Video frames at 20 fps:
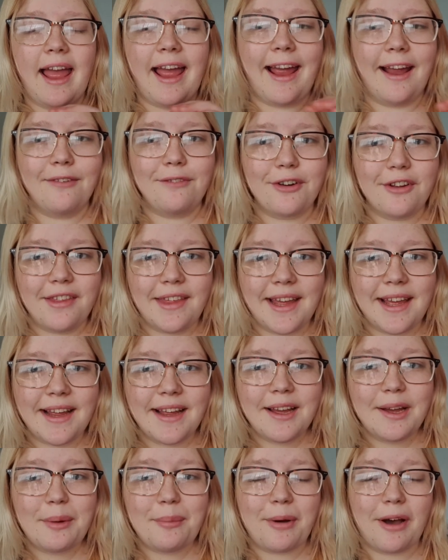
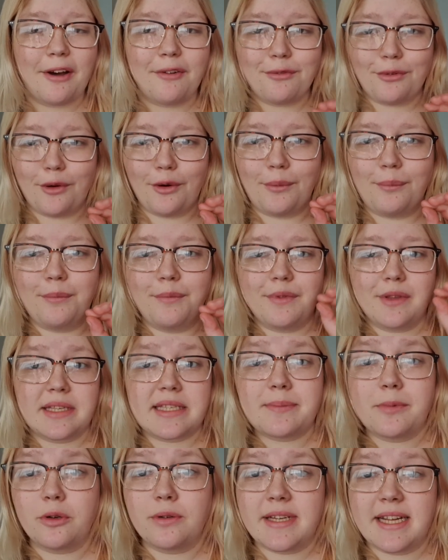everything apart from the
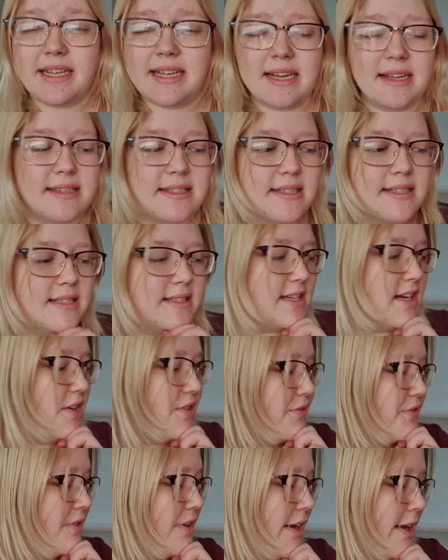small details and
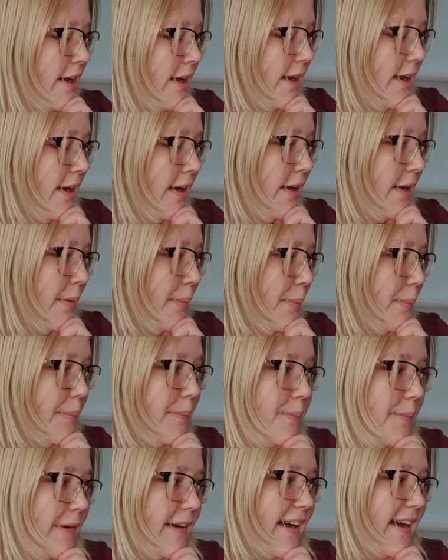stuff
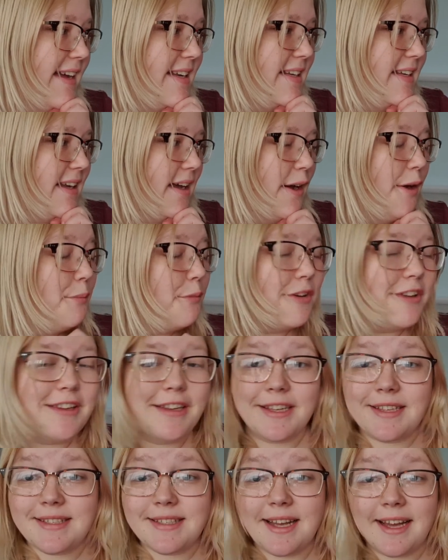but I'm
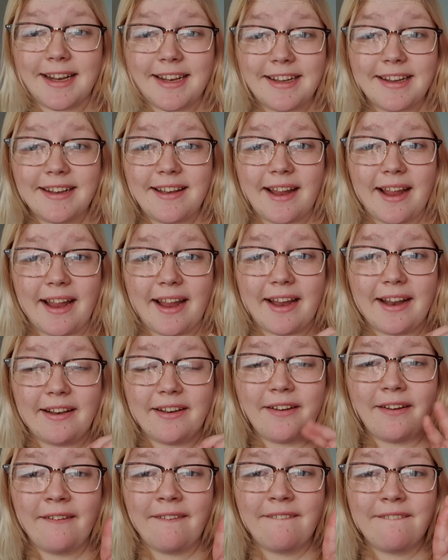really excited
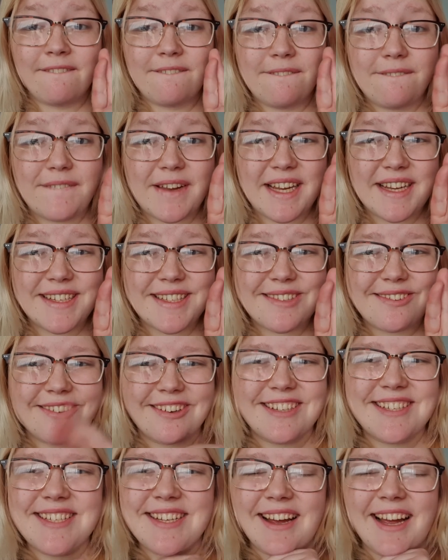and fingers
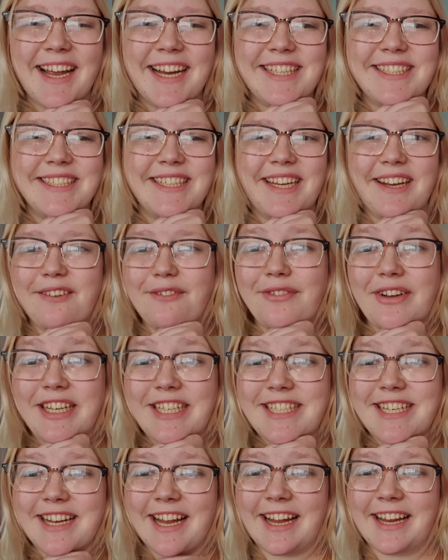crossed I actually get it
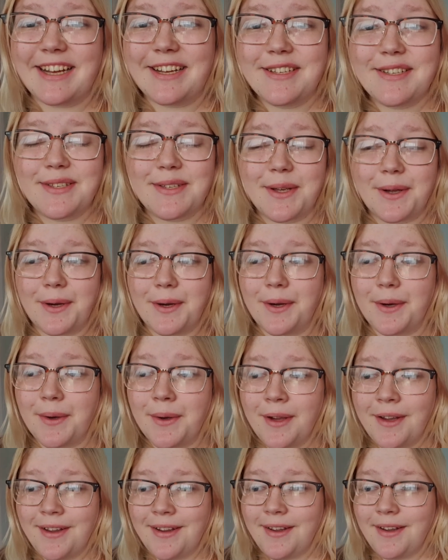finished today. So
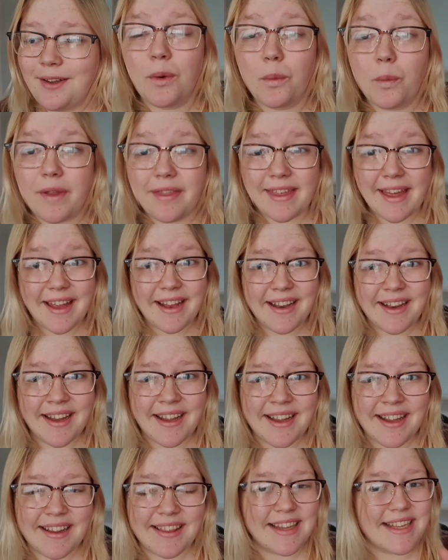with that,
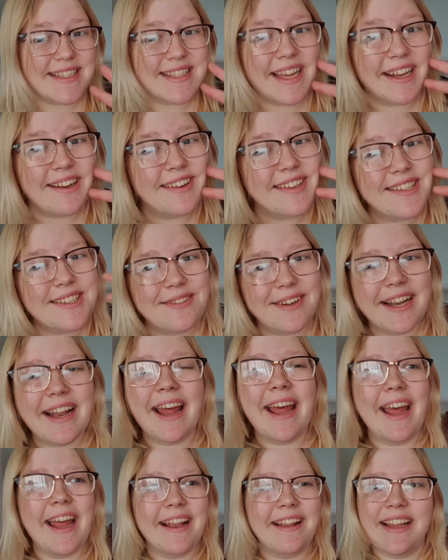let's get onto it
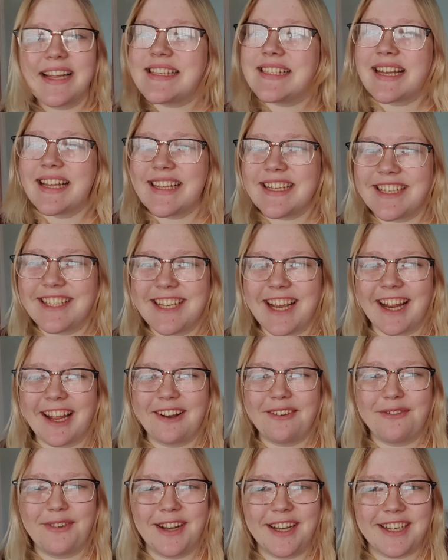and let's get this
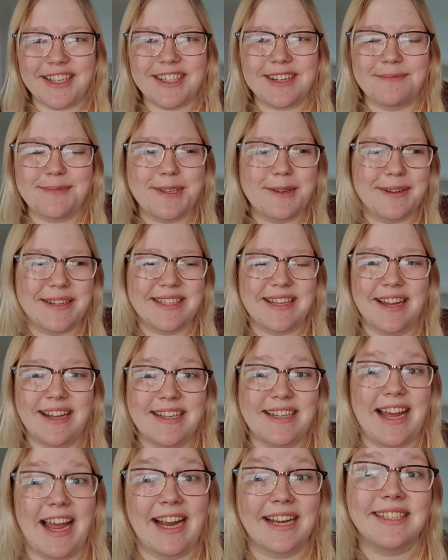jacket finished. I'm so excited
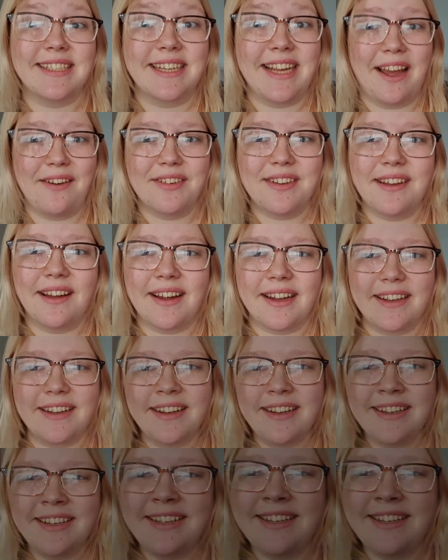to actually have it done.